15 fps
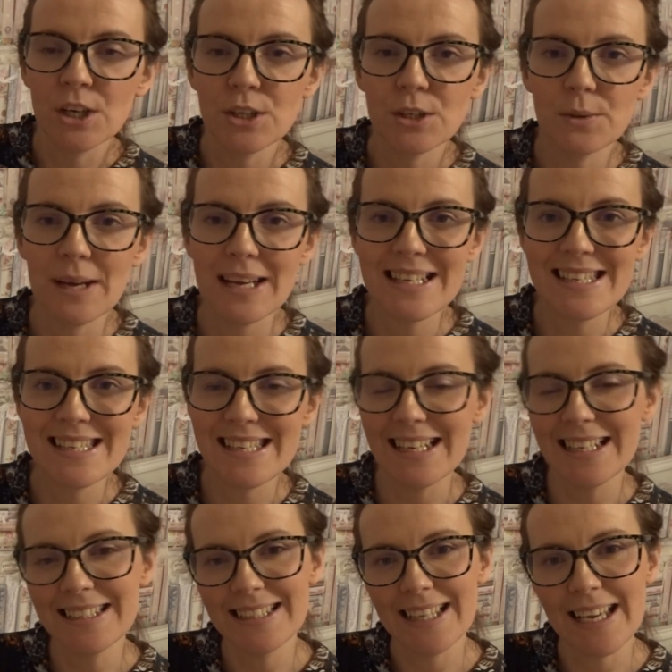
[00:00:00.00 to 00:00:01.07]
You get
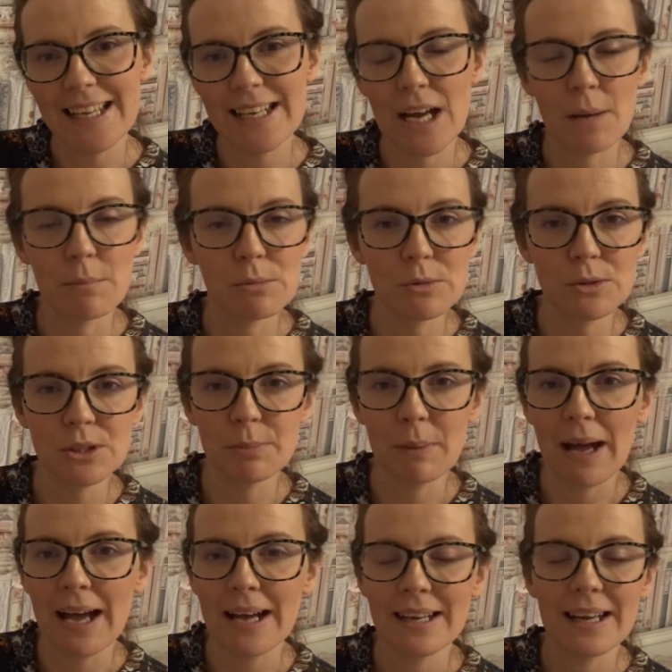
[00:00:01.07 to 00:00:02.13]
6 in a
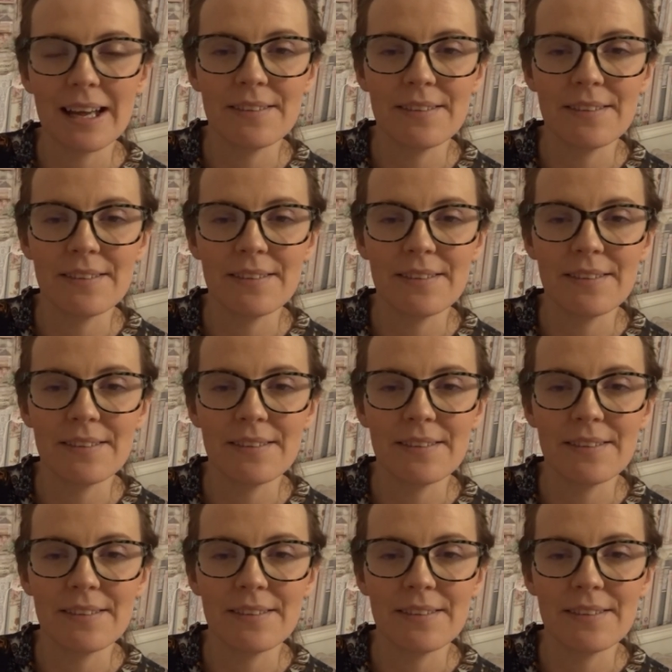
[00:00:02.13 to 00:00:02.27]
multi-pack